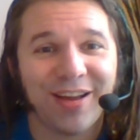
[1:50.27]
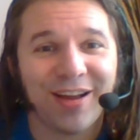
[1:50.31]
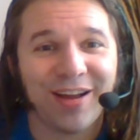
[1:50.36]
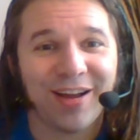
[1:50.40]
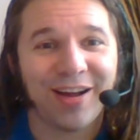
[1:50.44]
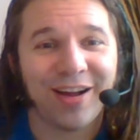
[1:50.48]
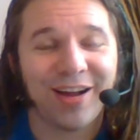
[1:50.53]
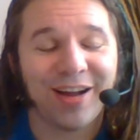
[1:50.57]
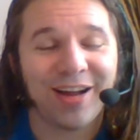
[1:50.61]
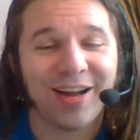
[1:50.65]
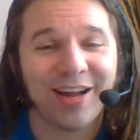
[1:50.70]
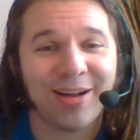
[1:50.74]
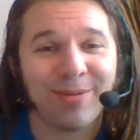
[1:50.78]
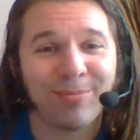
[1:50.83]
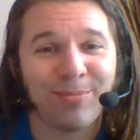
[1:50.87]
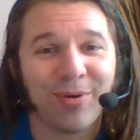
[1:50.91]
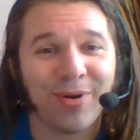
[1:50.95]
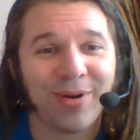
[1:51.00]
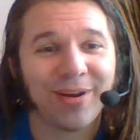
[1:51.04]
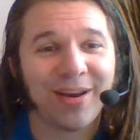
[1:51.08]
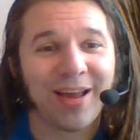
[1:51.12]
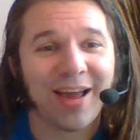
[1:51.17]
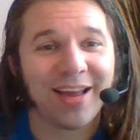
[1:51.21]
uh,
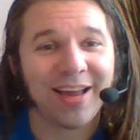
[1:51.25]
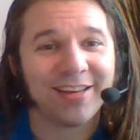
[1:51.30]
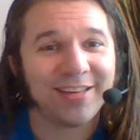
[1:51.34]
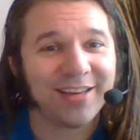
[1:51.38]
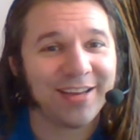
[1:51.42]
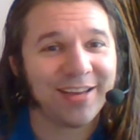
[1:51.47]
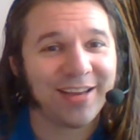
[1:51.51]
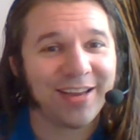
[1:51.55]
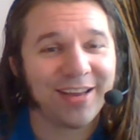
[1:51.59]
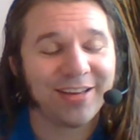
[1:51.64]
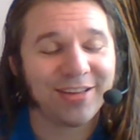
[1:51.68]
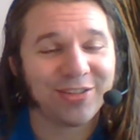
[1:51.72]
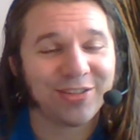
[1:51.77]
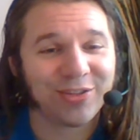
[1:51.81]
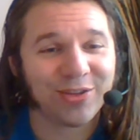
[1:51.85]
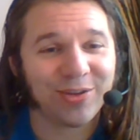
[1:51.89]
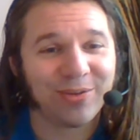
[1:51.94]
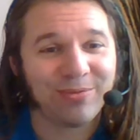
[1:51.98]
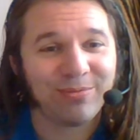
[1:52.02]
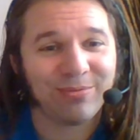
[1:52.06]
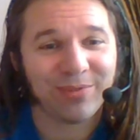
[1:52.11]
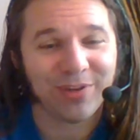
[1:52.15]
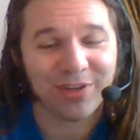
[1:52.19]
but I dig it.
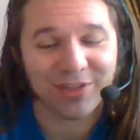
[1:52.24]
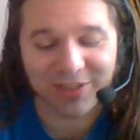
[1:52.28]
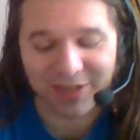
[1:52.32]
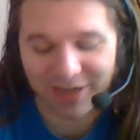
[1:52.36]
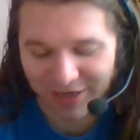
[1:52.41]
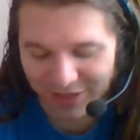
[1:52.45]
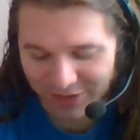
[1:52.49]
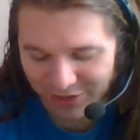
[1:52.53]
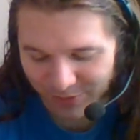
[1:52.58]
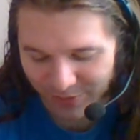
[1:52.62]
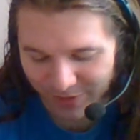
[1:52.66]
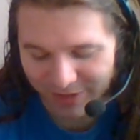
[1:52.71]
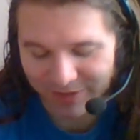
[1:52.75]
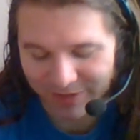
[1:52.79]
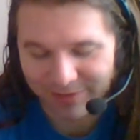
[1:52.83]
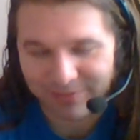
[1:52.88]
So let's get into